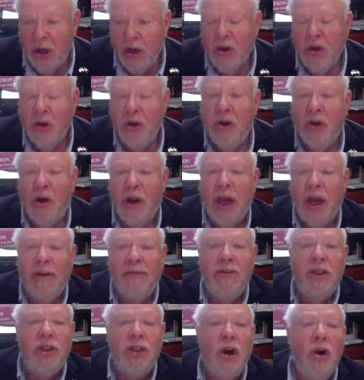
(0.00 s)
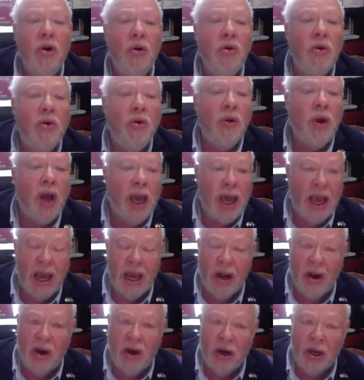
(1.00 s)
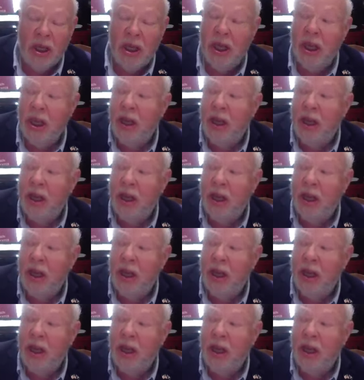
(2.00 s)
you're going to have total anarchy.